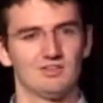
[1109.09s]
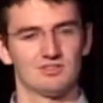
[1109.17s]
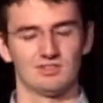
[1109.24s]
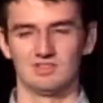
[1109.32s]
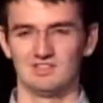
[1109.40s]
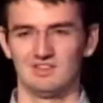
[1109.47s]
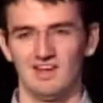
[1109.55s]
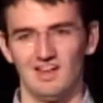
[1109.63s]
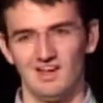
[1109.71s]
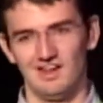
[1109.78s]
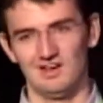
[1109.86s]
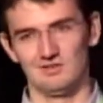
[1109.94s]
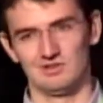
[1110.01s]
So
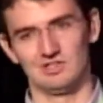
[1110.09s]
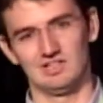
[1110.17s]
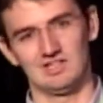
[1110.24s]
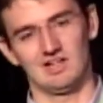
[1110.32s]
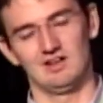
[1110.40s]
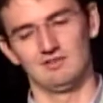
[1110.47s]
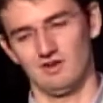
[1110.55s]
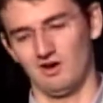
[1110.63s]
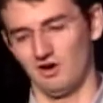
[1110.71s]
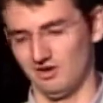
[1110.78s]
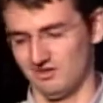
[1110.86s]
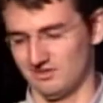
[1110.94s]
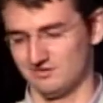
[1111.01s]
it really kind of
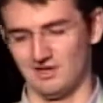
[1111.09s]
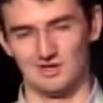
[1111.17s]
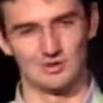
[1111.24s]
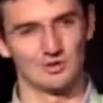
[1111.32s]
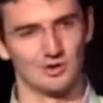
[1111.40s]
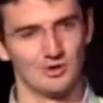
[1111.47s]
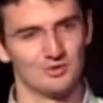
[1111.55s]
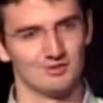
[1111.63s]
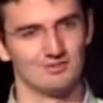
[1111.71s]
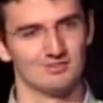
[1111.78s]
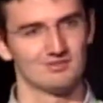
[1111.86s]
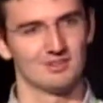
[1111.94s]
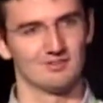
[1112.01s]
hurt the viral growth
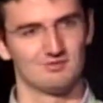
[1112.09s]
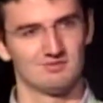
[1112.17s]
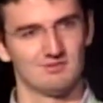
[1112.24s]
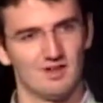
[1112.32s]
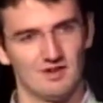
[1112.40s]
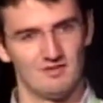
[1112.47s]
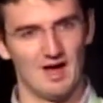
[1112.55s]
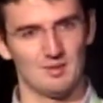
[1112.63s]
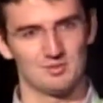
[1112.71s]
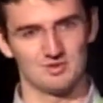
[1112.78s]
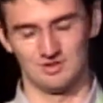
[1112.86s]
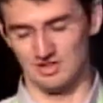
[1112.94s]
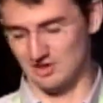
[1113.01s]
of
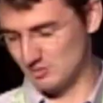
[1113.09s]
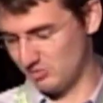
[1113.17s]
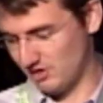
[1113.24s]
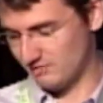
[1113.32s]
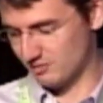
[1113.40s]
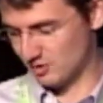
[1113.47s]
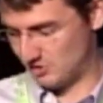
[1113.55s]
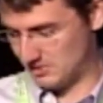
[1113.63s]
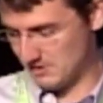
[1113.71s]
apps on the Yahoo platform.